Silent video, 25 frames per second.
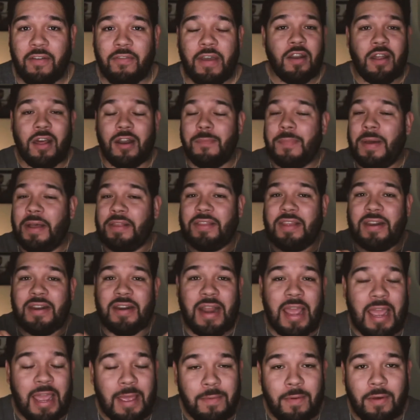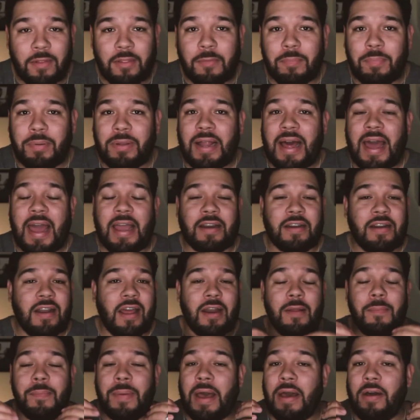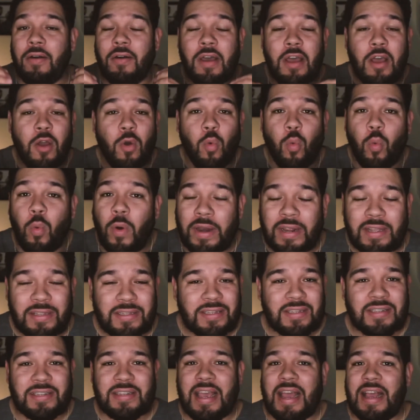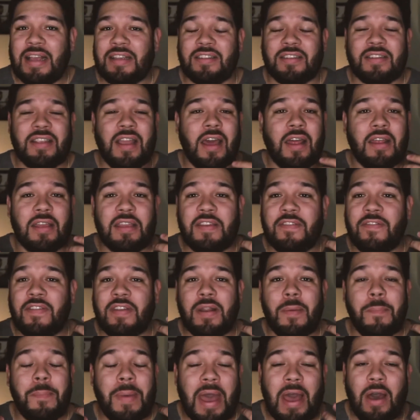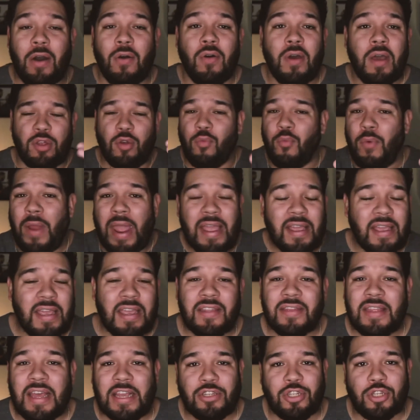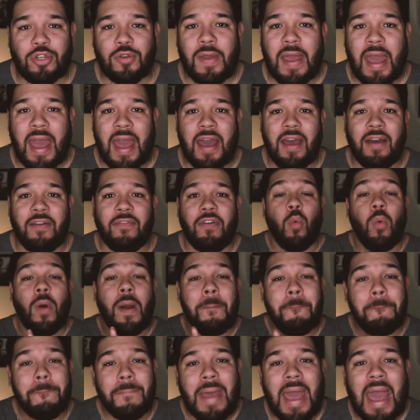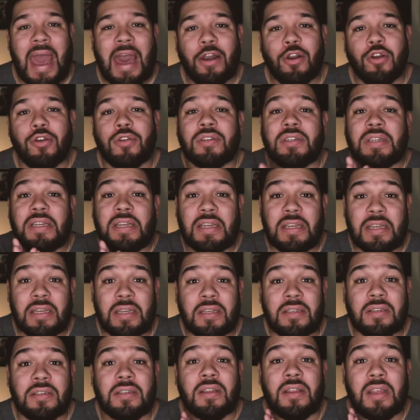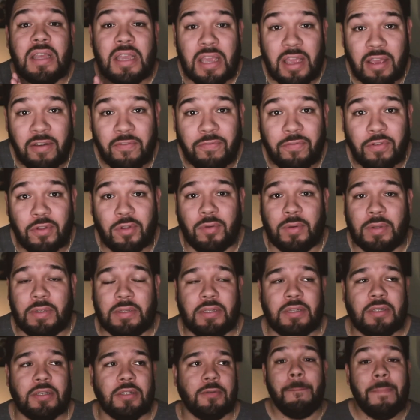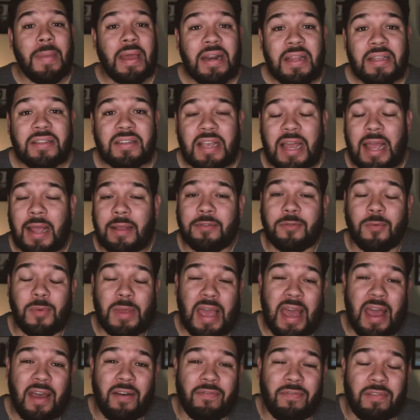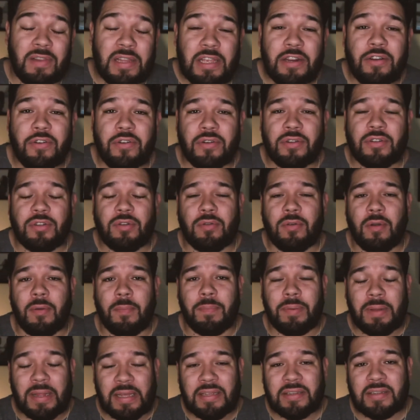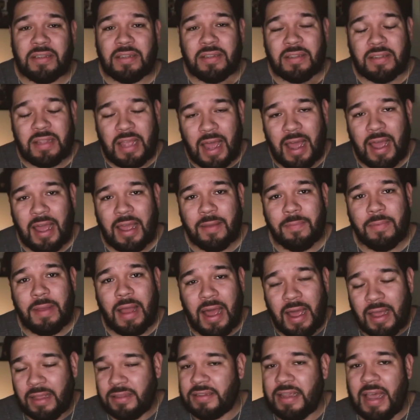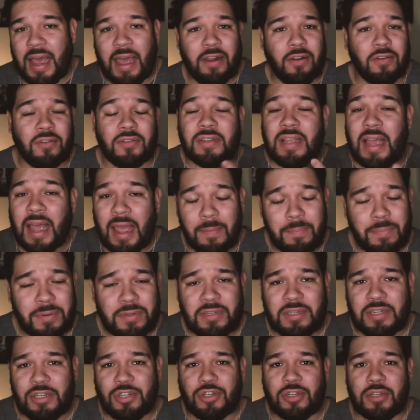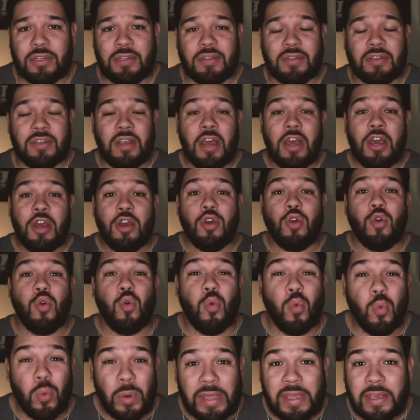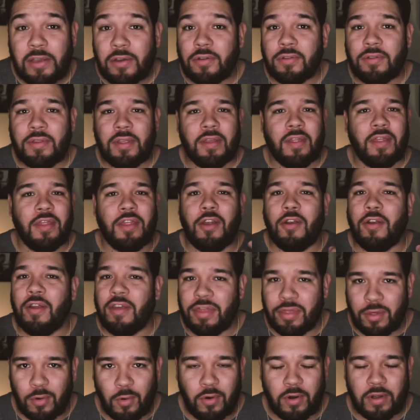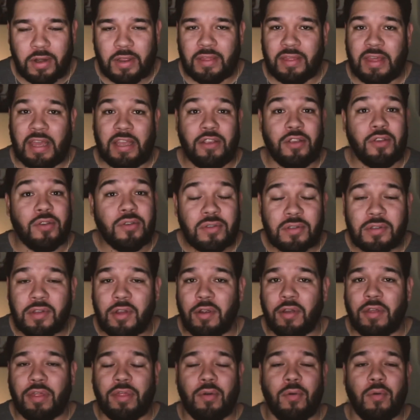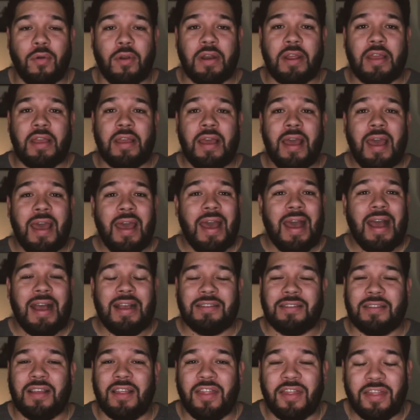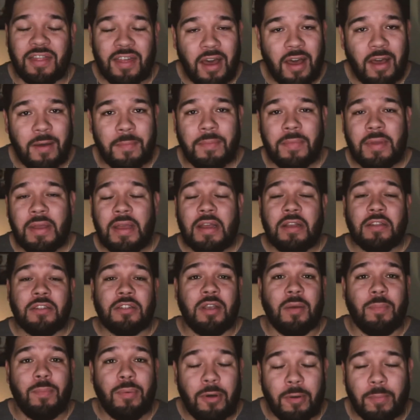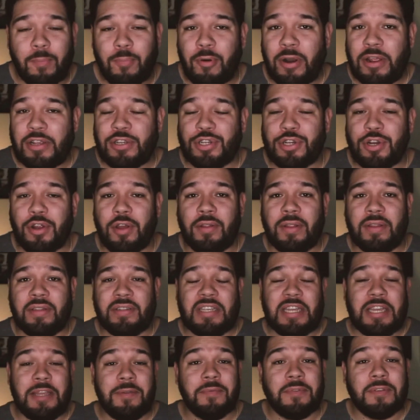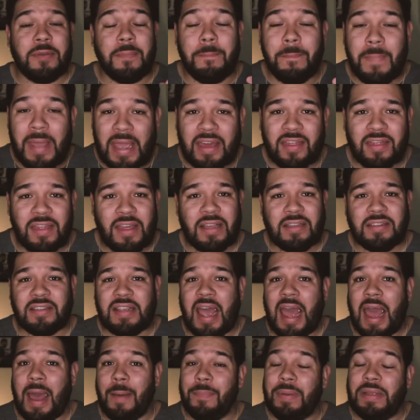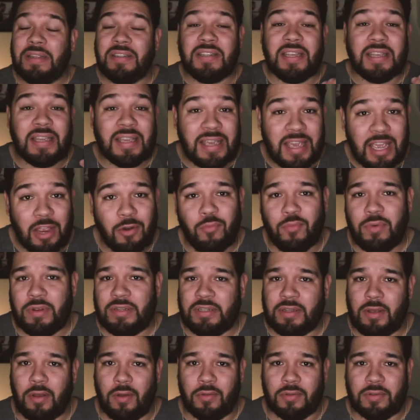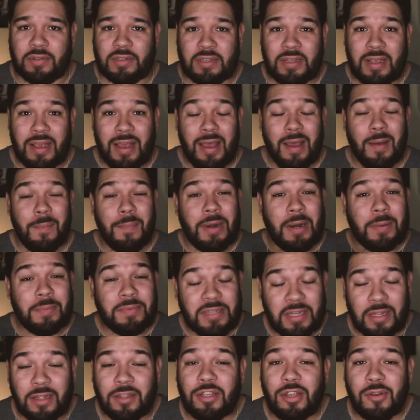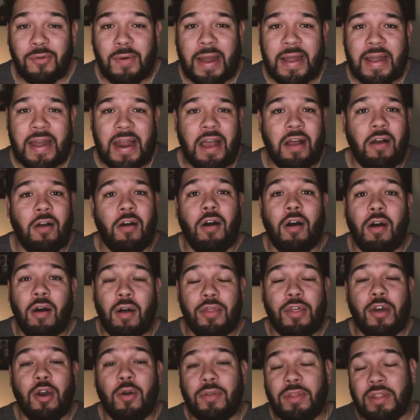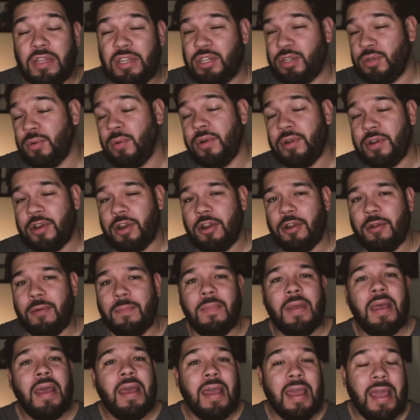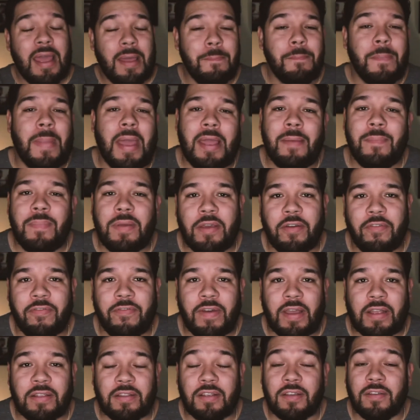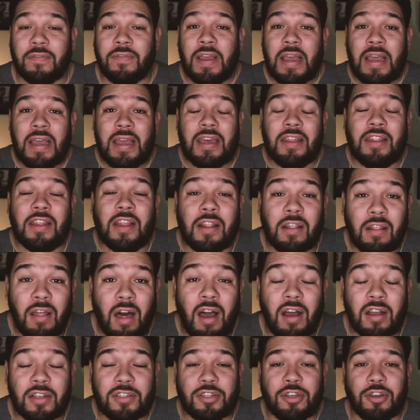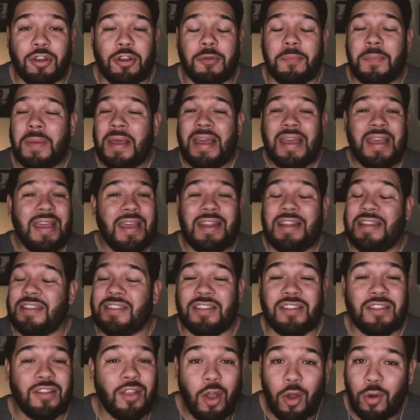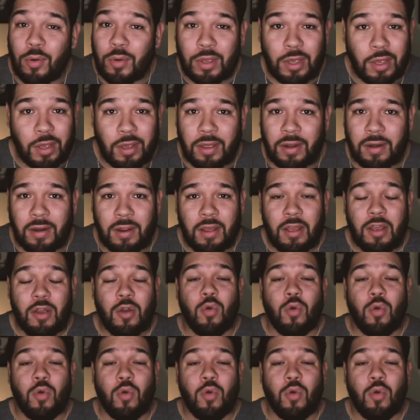not about the name on the plaque, not about what it says, not even about the ranking that you have. What matters is the influence. Many times we have leaders who are placed in high titles, high positions, who wield their authority. They use their authority as a thumb to put pressure on the team to make things happen, to get results. But I'm telling you right now, although in the short term, it may be effective, in the long term, it is no good.